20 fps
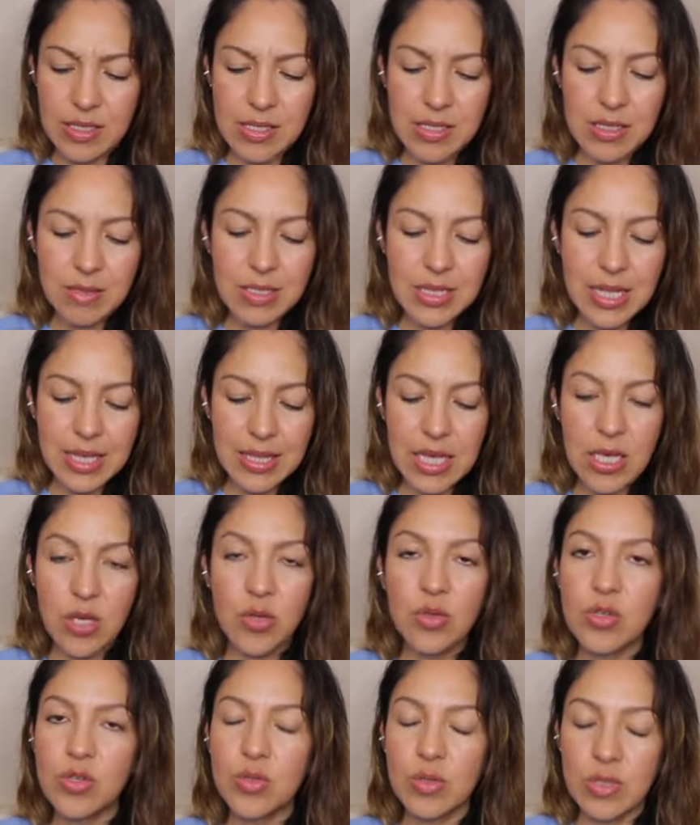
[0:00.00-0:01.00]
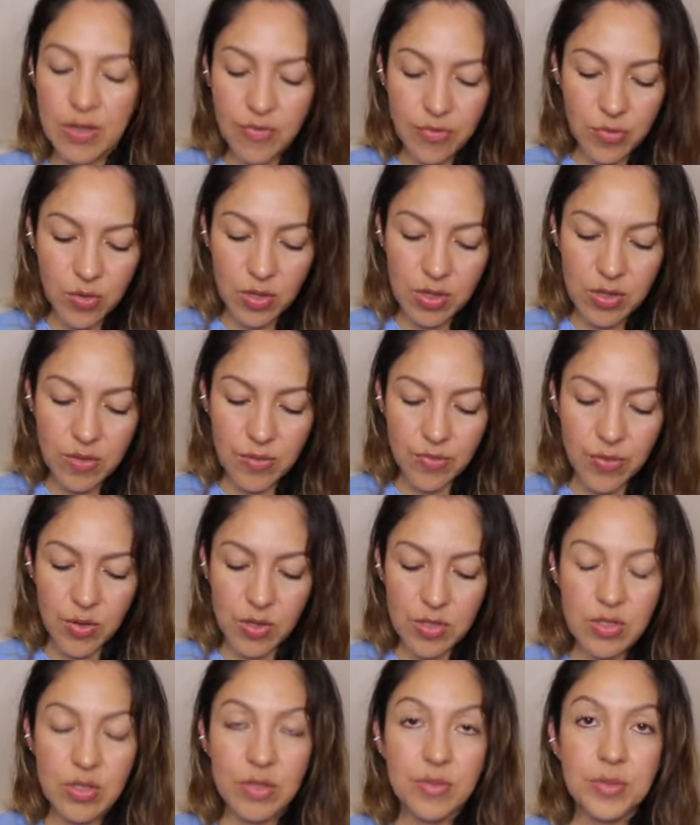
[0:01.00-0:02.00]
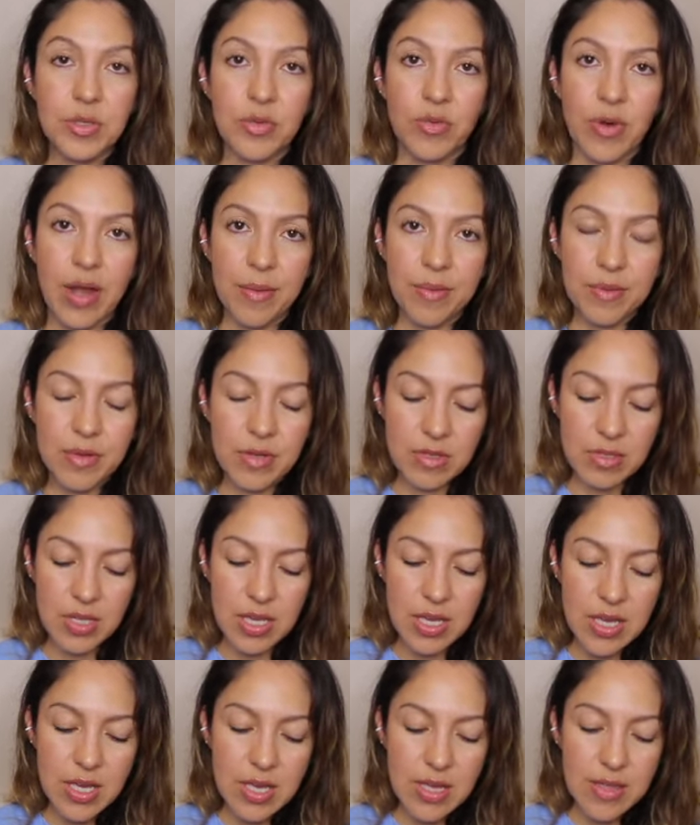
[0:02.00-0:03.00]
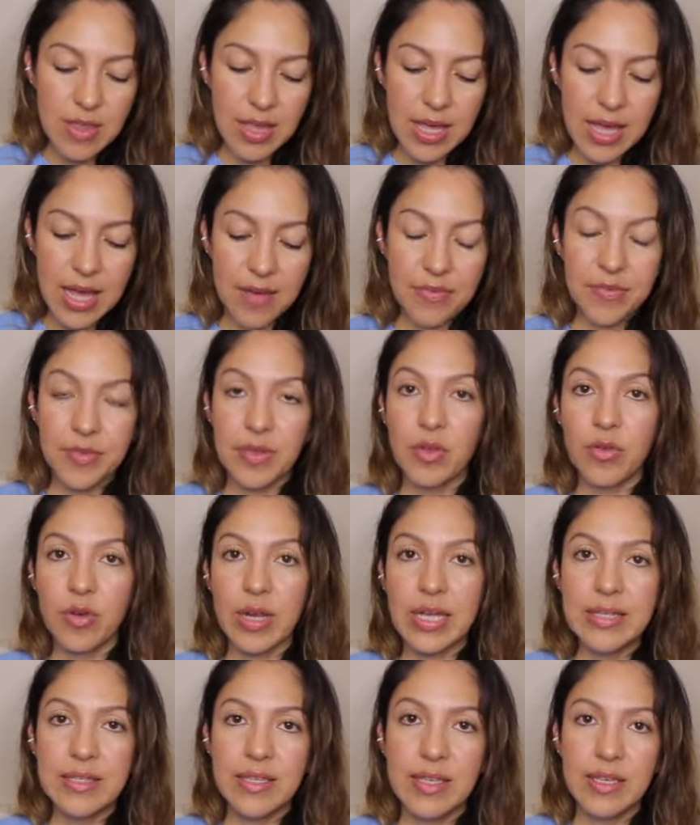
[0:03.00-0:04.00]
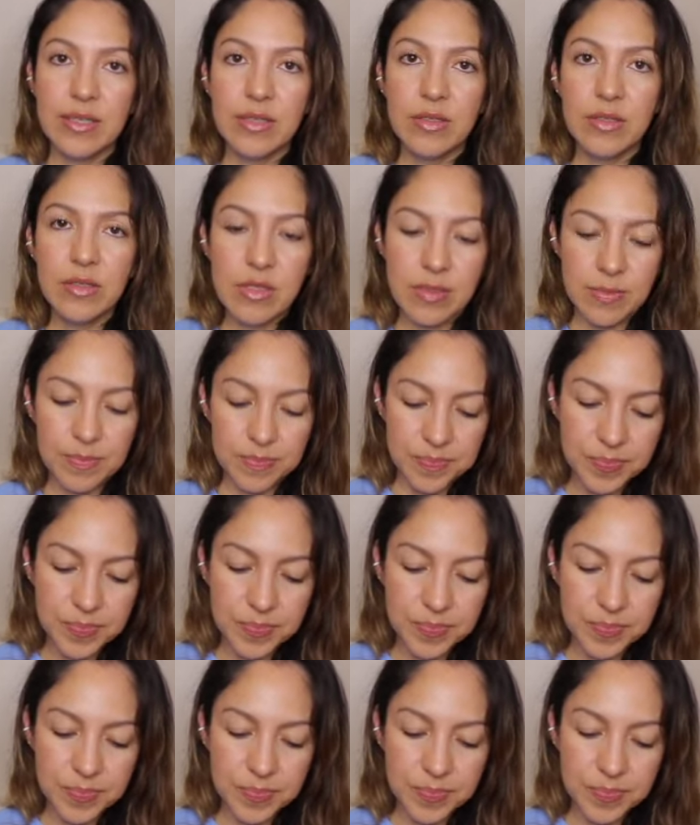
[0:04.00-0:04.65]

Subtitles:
It seems like they usually, for the first subscribers, they have great deals